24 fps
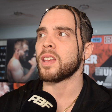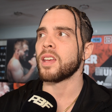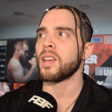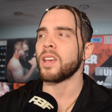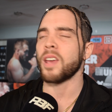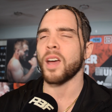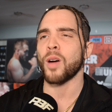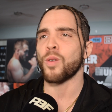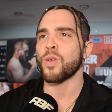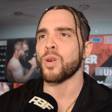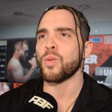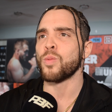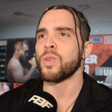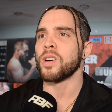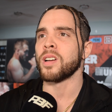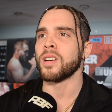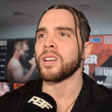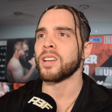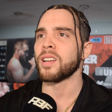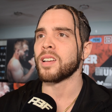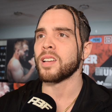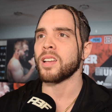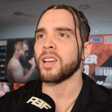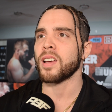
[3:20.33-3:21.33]
Yeah, I would have won,
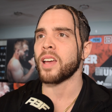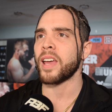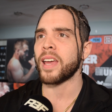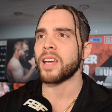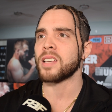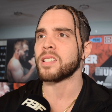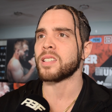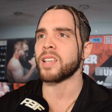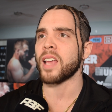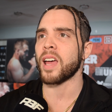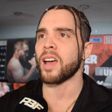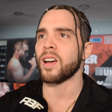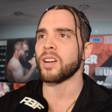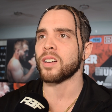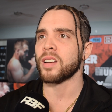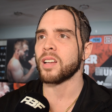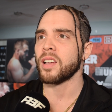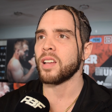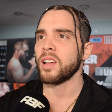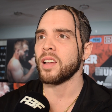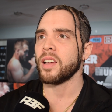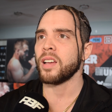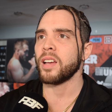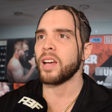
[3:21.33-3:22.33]
hands down.
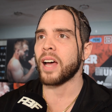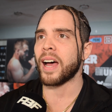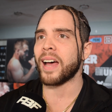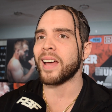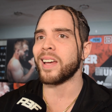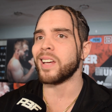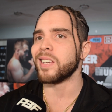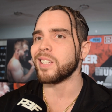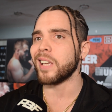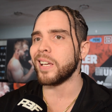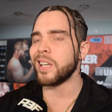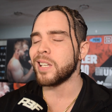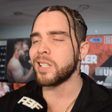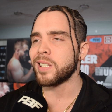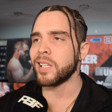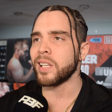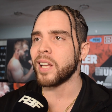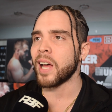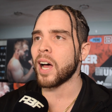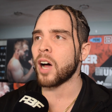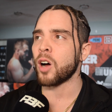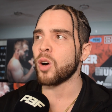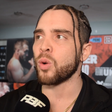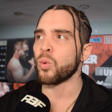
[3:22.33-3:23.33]
Easy
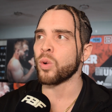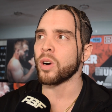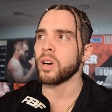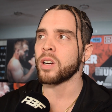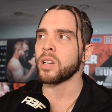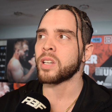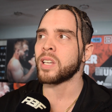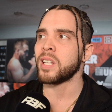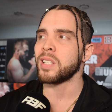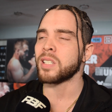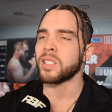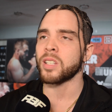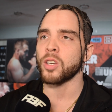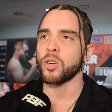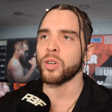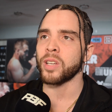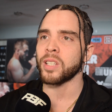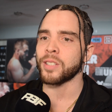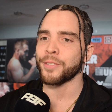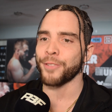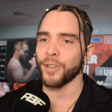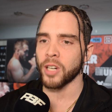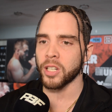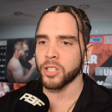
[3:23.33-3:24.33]
to outwork. He still
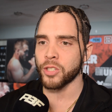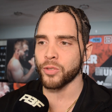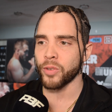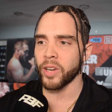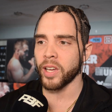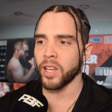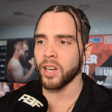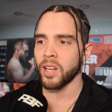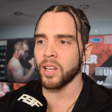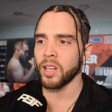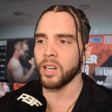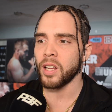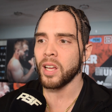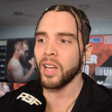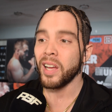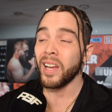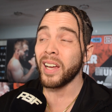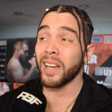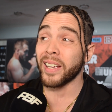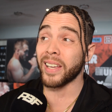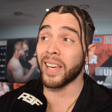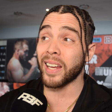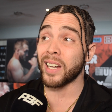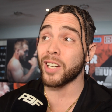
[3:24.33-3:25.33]
gets frustrated.
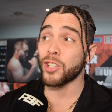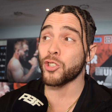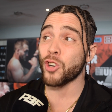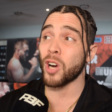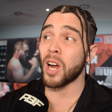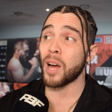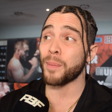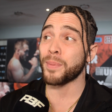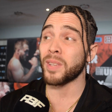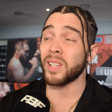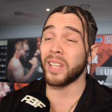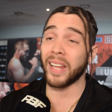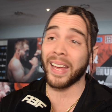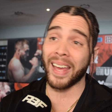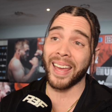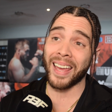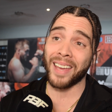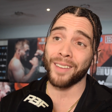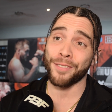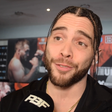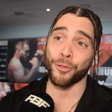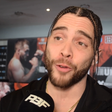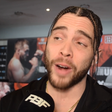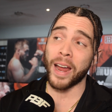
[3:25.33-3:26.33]
Getting dropped in the
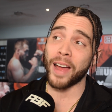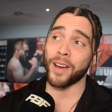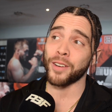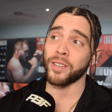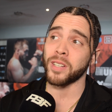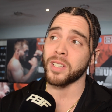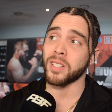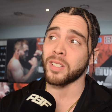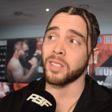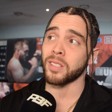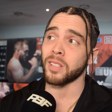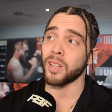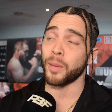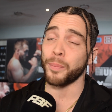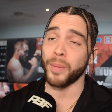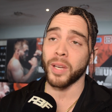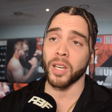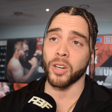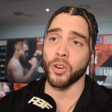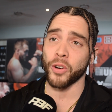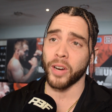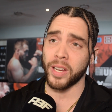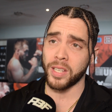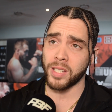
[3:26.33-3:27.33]
8th round is a
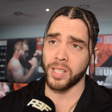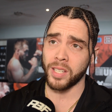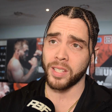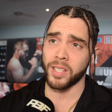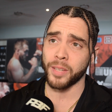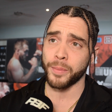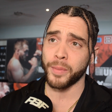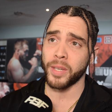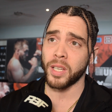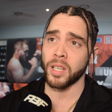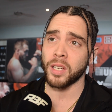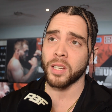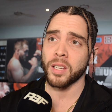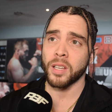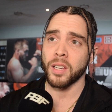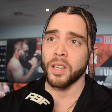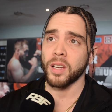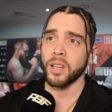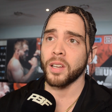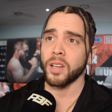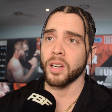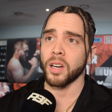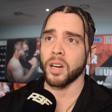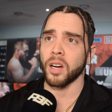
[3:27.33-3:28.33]
bit crazy to me.
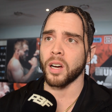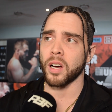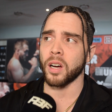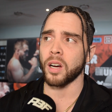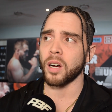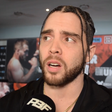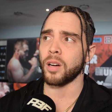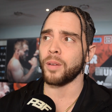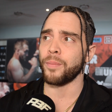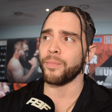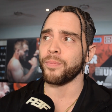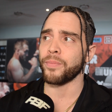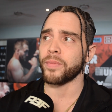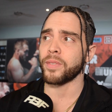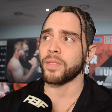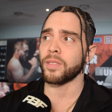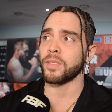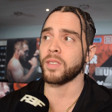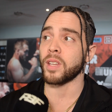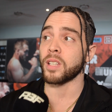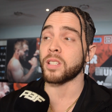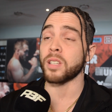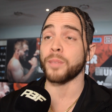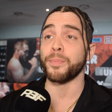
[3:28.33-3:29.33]

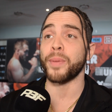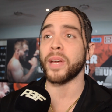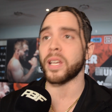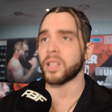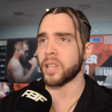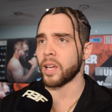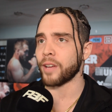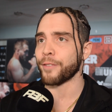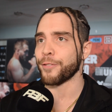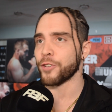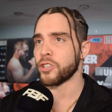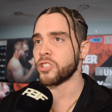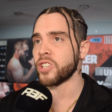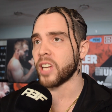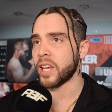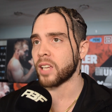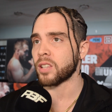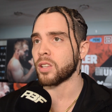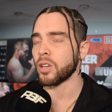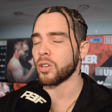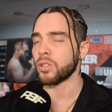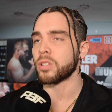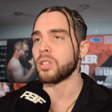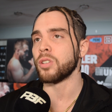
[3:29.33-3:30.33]
It's a big thing for
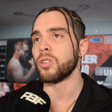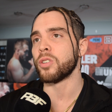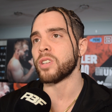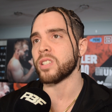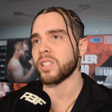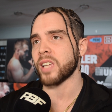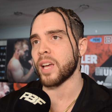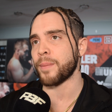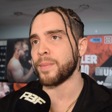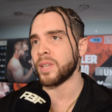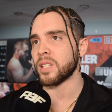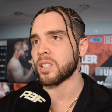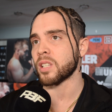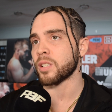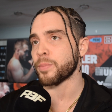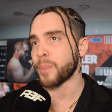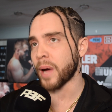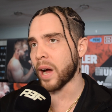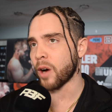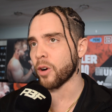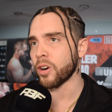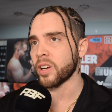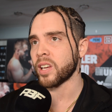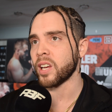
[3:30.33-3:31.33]
Jake though too, because that means his
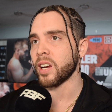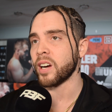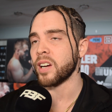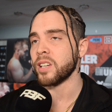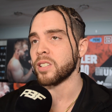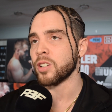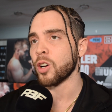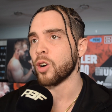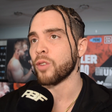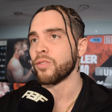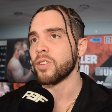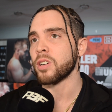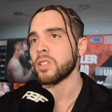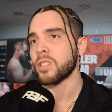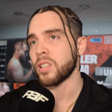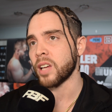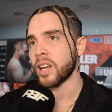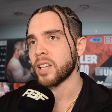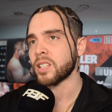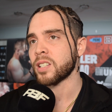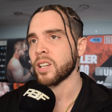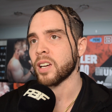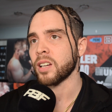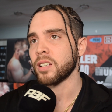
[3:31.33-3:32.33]
power carries over,
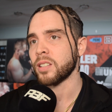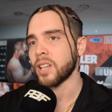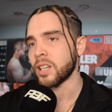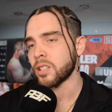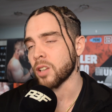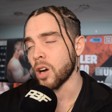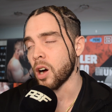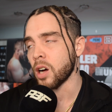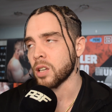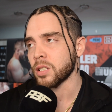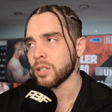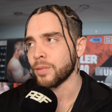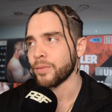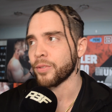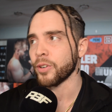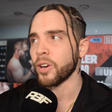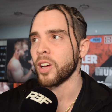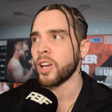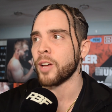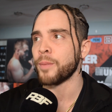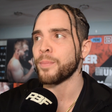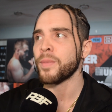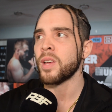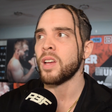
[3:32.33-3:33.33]
so that's awesome
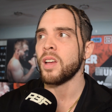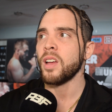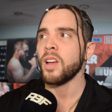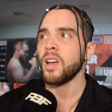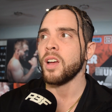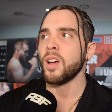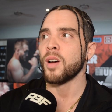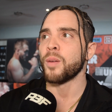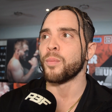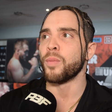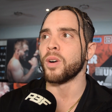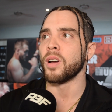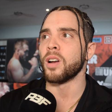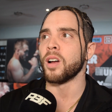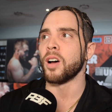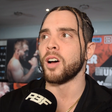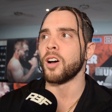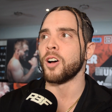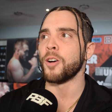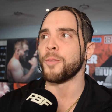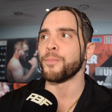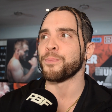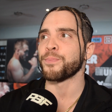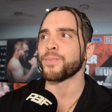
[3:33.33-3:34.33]
for him. But
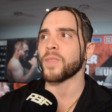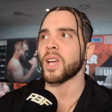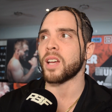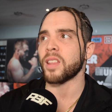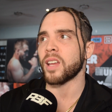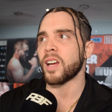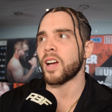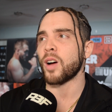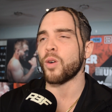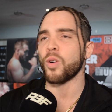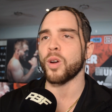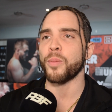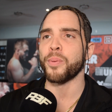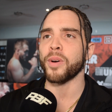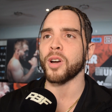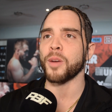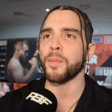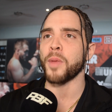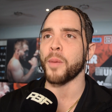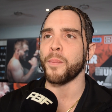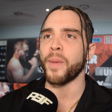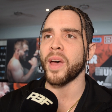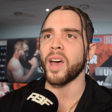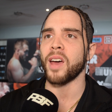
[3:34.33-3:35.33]
I think I would have put
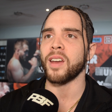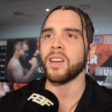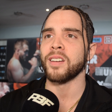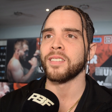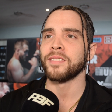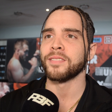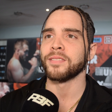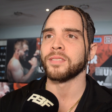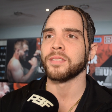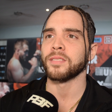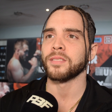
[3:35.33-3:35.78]
him to bed.